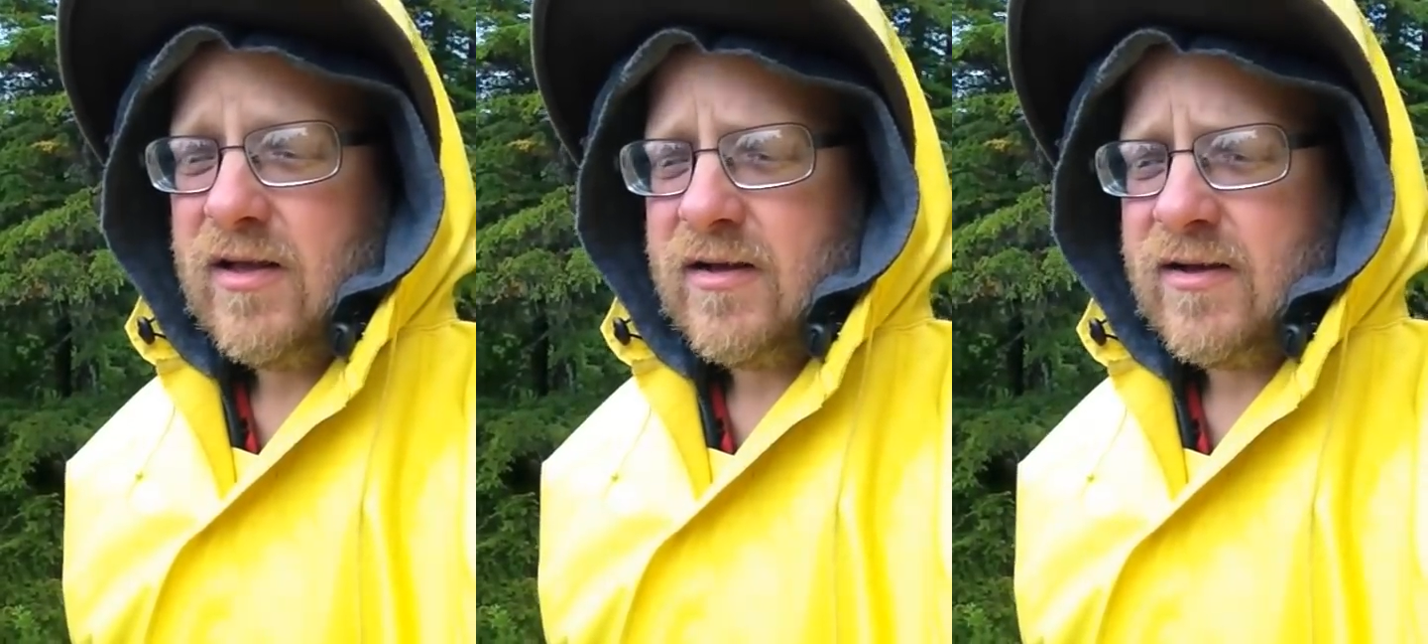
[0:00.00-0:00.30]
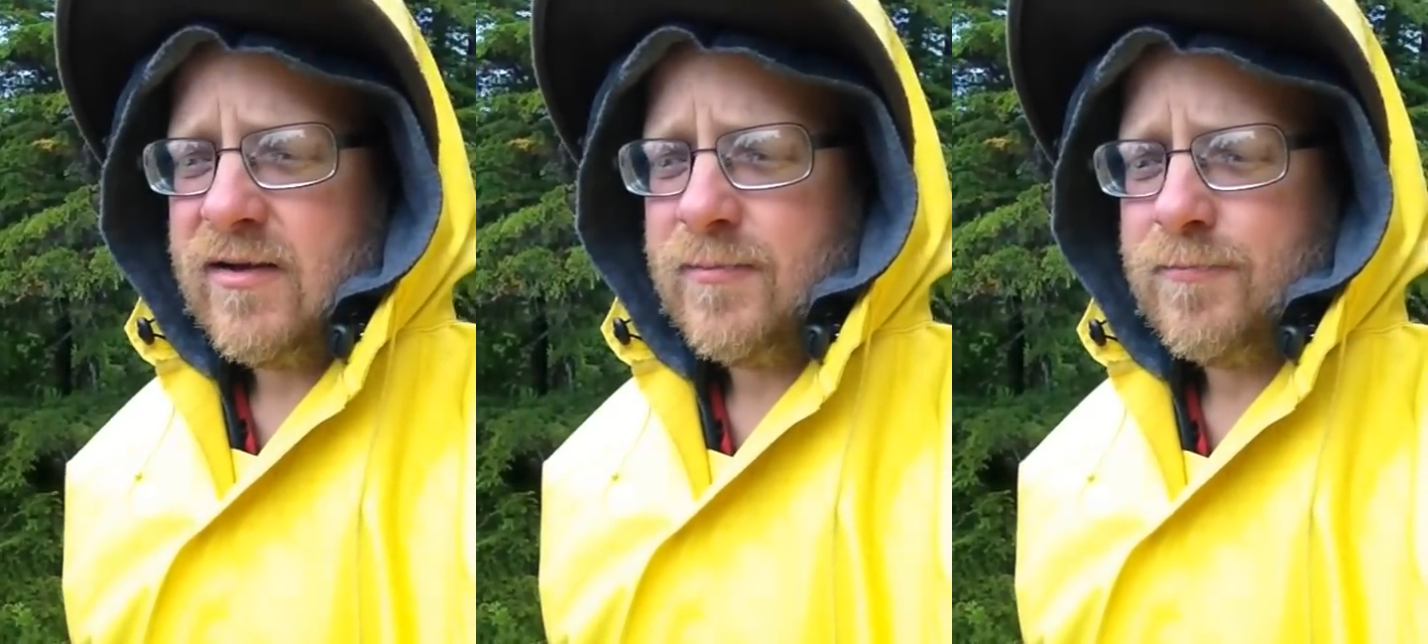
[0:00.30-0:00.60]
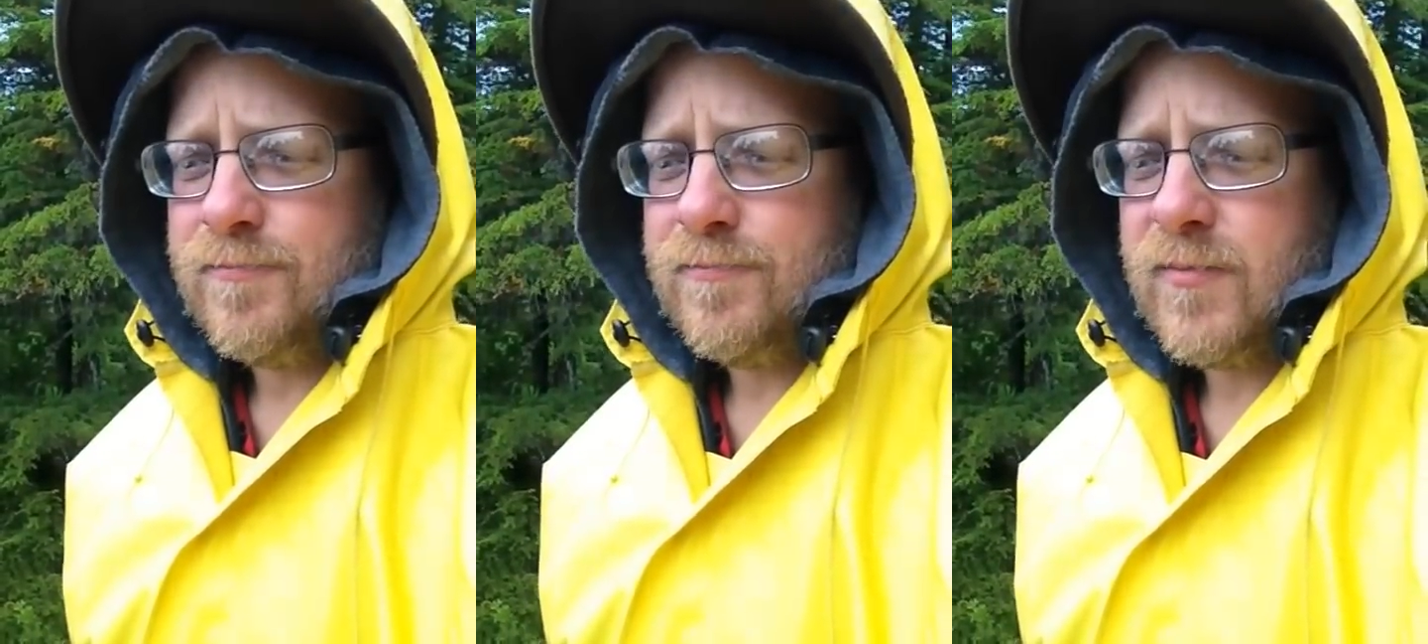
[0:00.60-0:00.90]
A
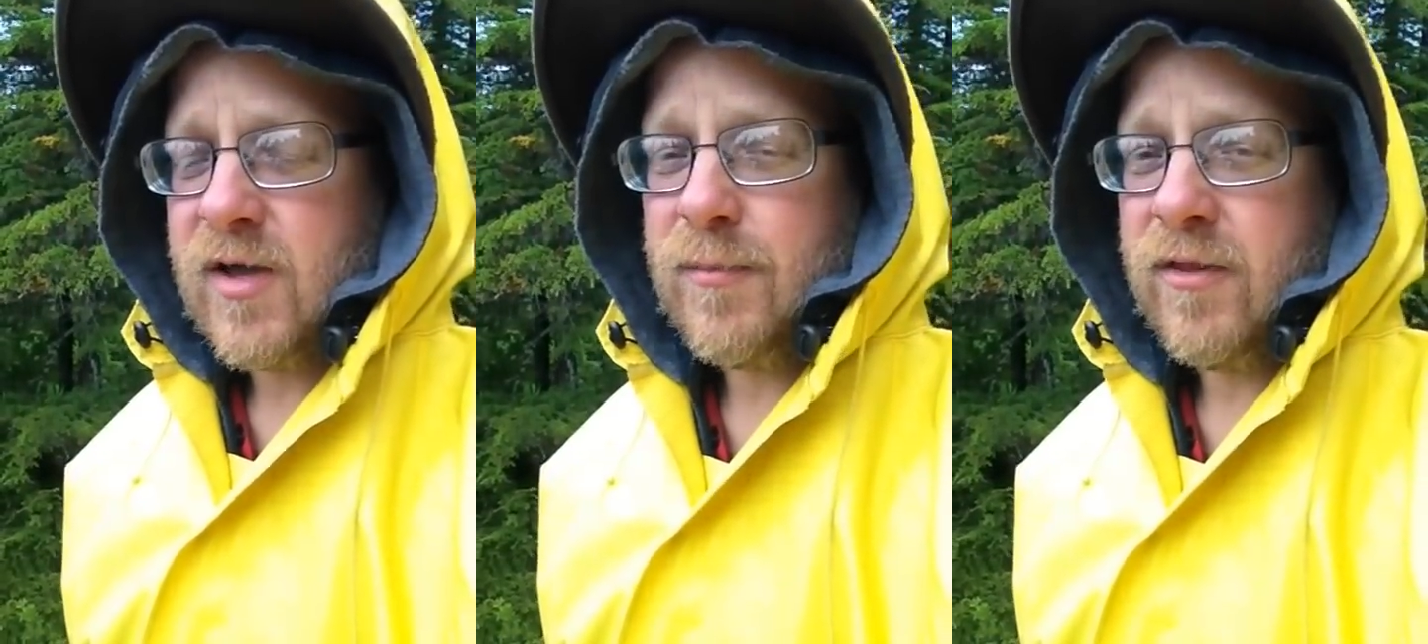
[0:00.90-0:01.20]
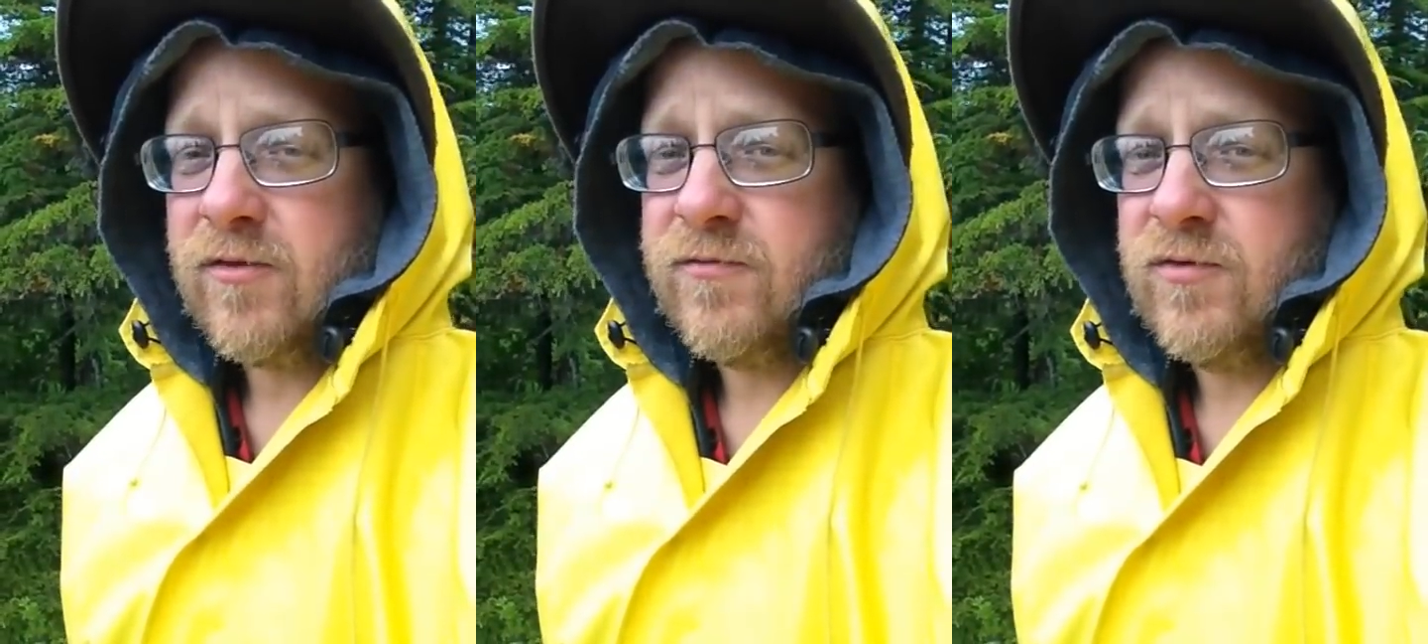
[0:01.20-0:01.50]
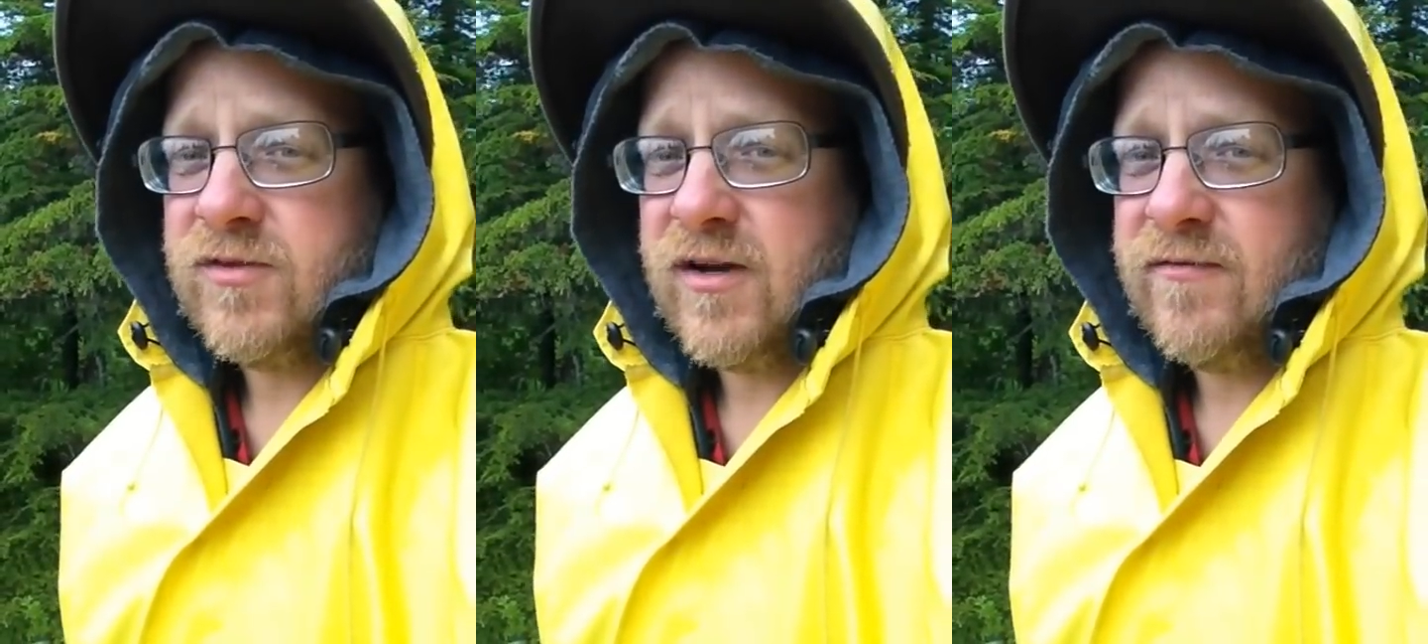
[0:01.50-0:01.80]
couple other foods that